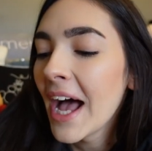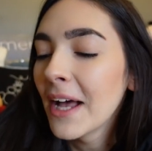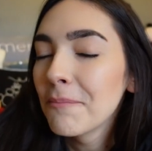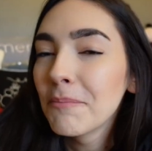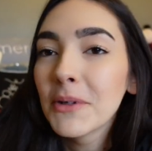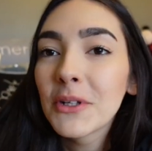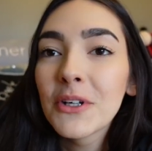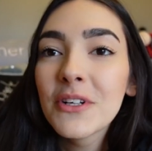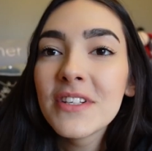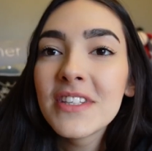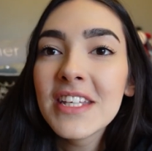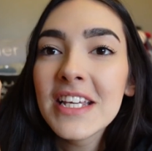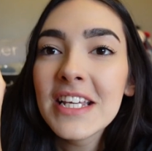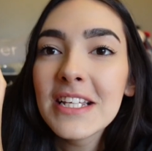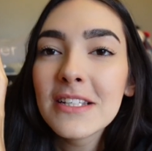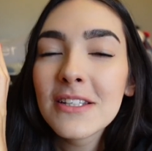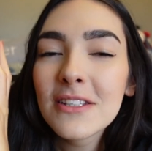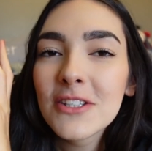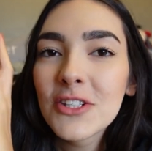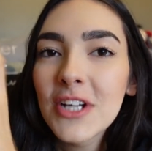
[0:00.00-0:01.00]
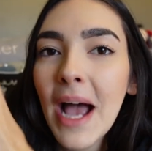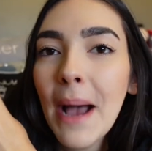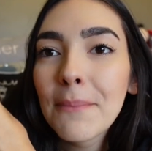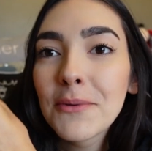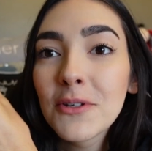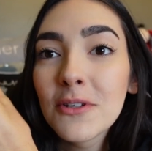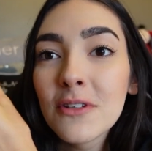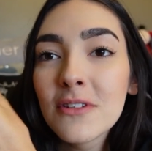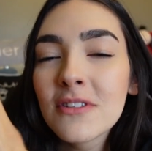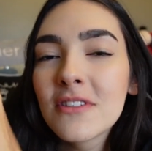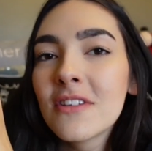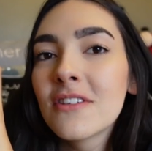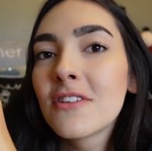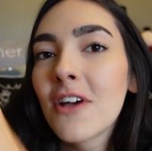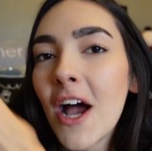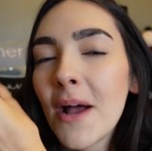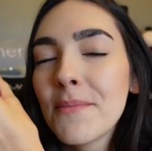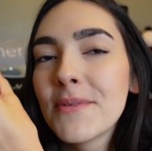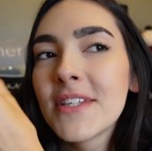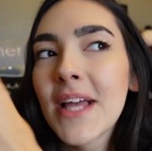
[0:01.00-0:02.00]
and because these chapters, the
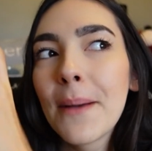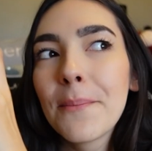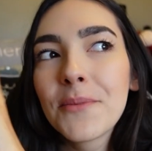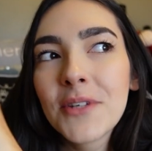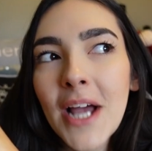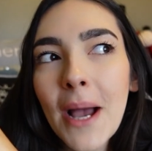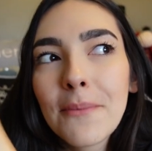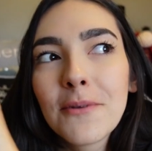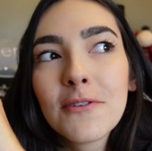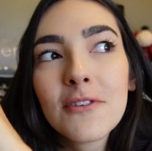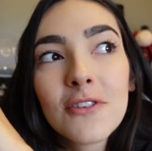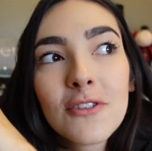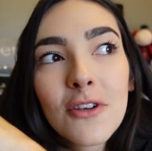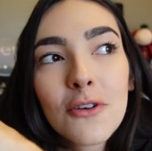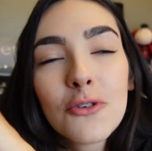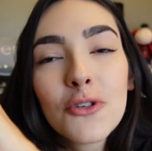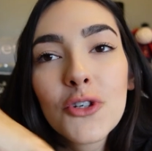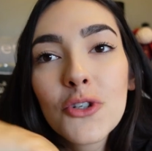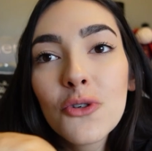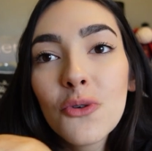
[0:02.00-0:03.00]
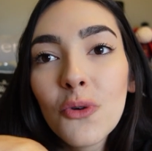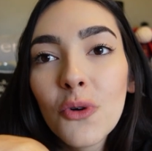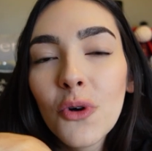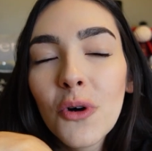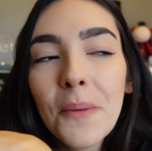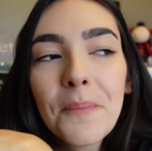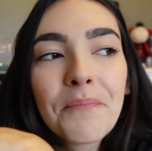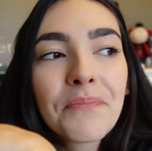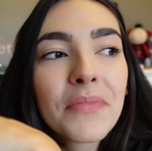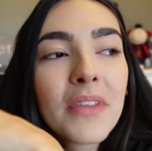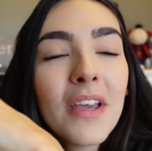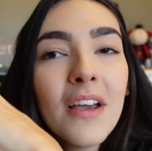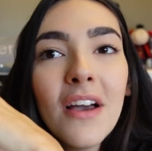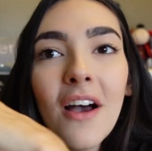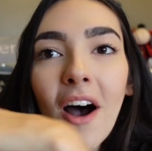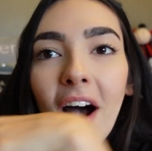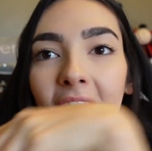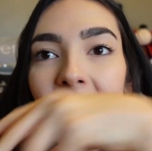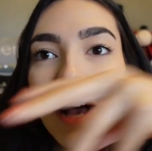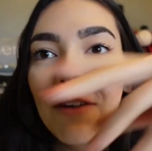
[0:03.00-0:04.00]
timestamp chapters, are so short,
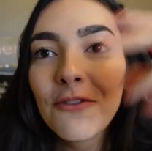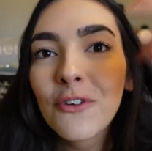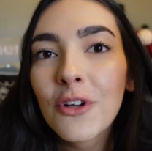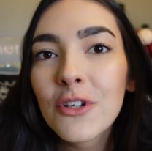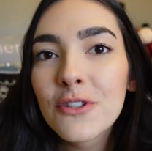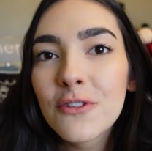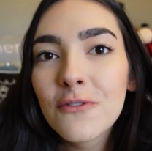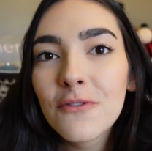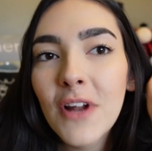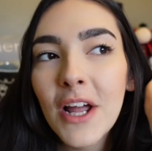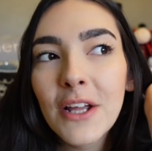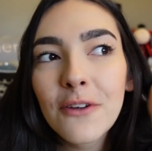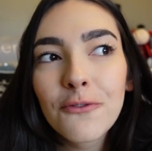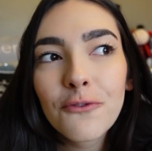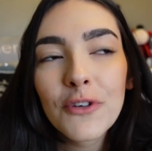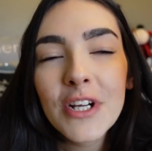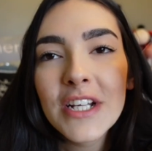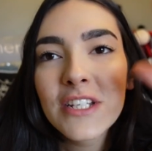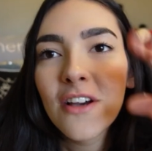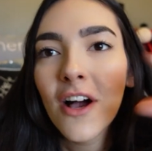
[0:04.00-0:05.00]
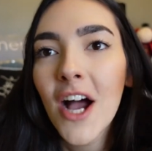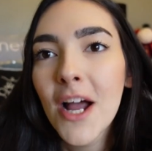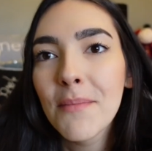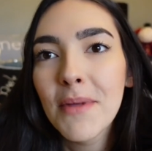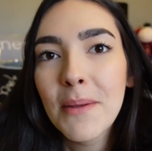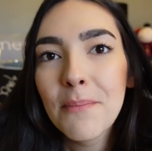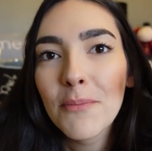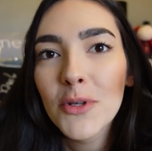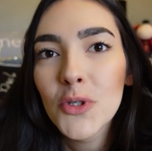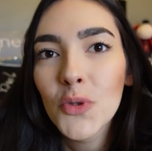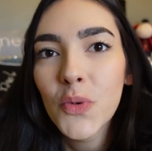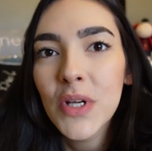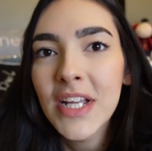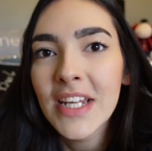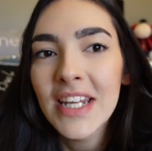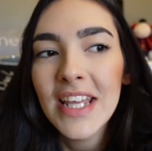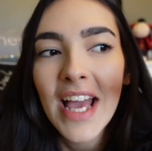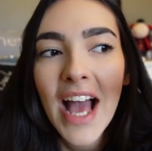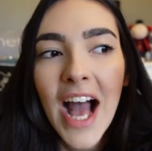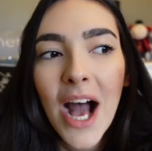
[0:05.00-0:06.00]
I have lots of like free time in
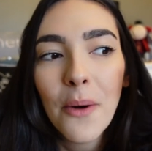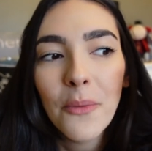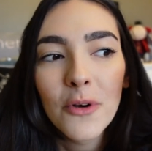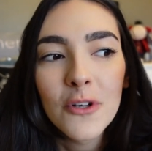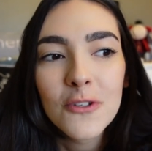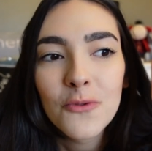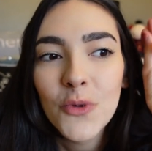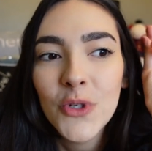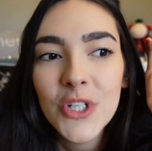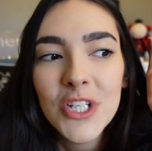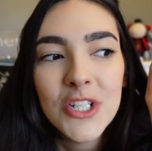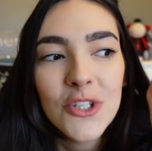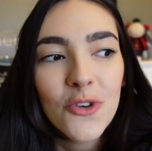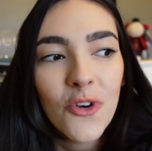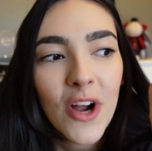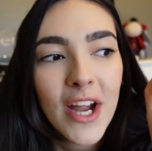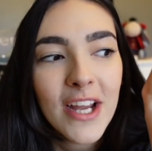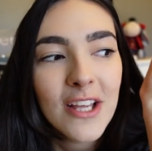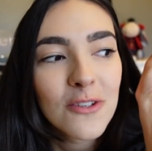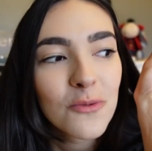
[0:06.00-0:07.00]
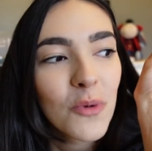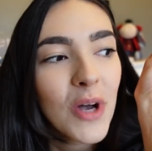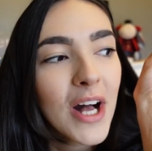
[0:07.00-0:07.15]
between the hours, which is great as